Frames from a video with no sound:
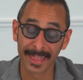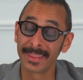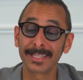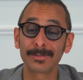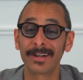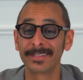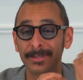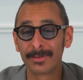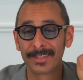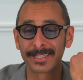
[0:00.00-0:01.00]
That's what I
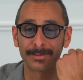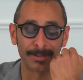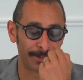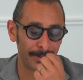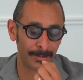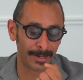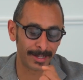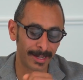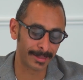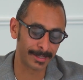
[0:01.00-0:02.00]
did with this one. When
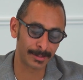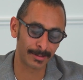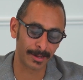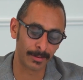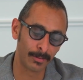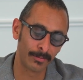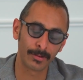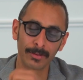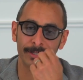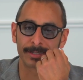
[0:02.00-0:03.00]
I got this one, I
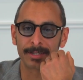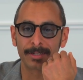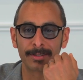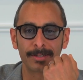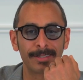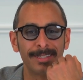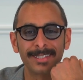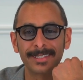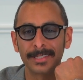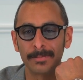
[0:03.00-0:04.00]
removed all the stickers.
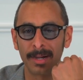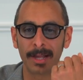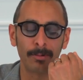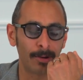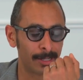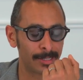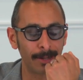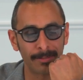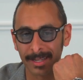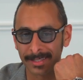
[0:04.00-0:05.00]
This is my watch.
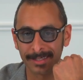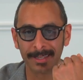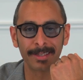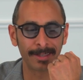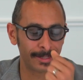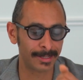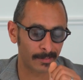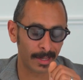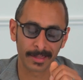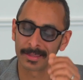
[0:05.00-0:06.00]
I'm not selling it,
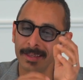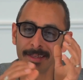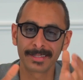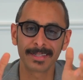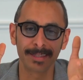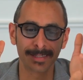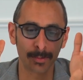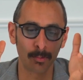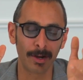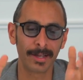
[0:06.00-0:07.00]
and
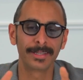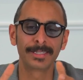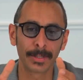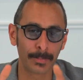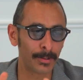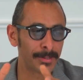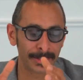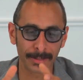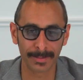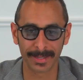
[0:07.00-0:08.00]
it's what it's
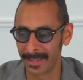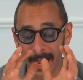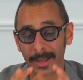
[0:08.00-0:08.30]
supposed to be.